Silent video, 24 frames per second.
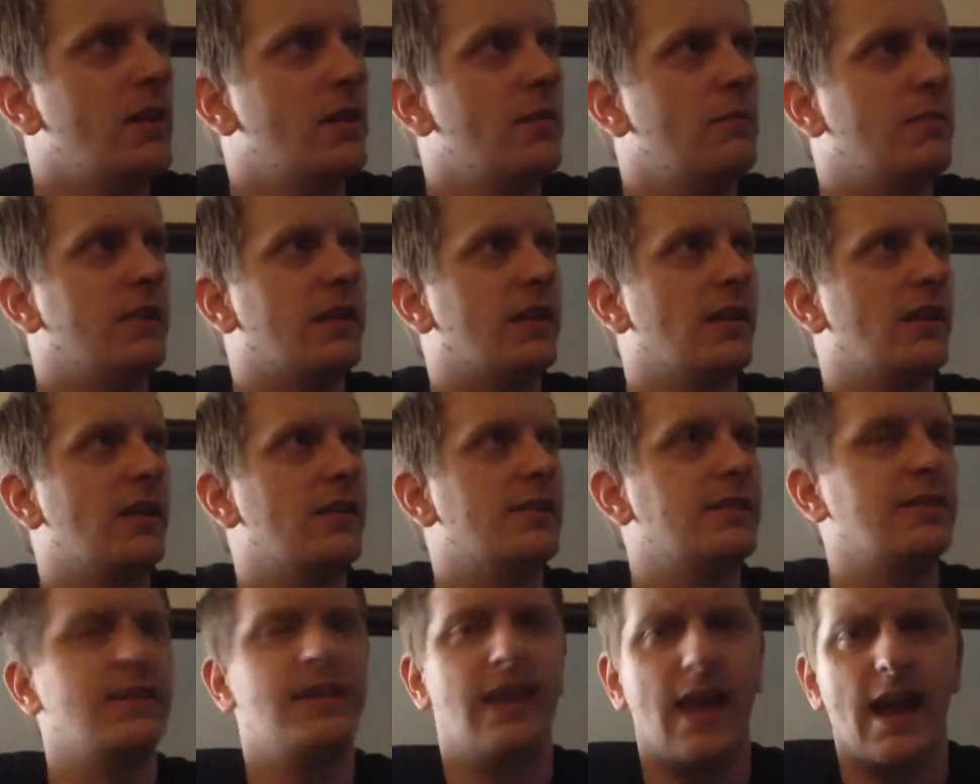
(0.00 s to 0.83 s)

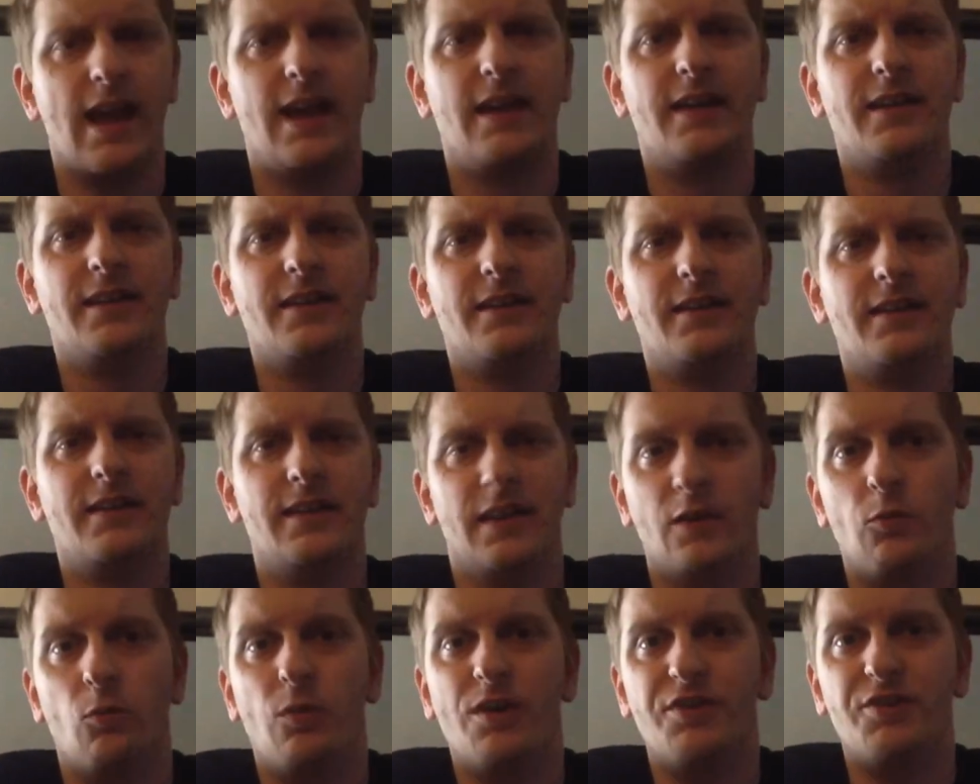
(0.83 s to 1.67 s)
Because yeah,
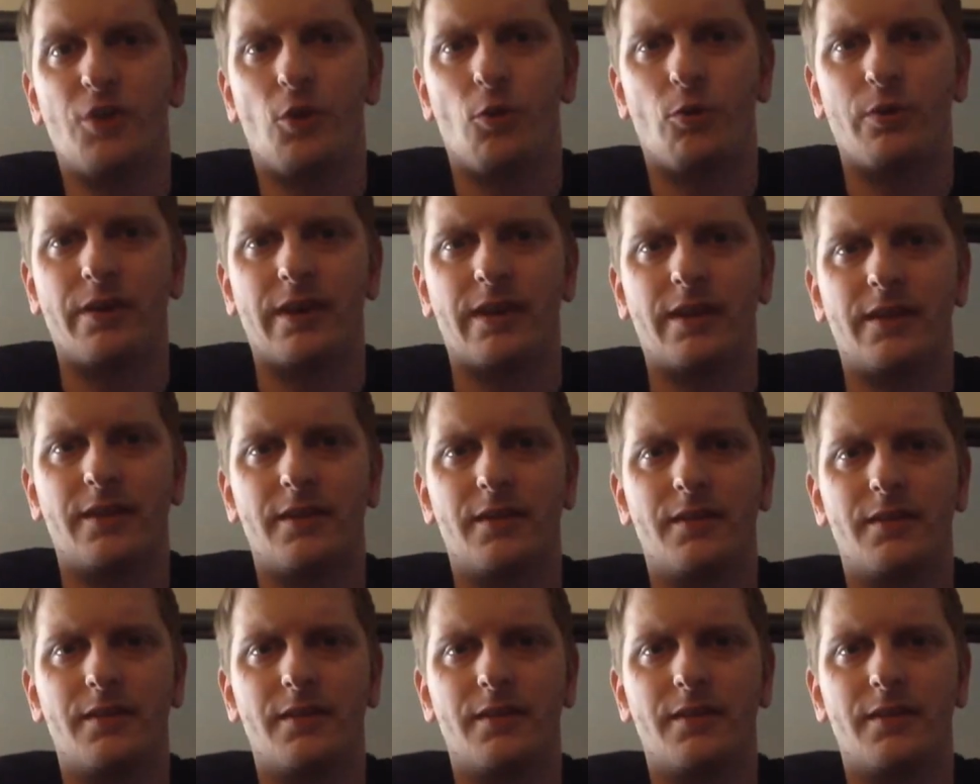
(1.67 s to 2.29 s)
it was holding.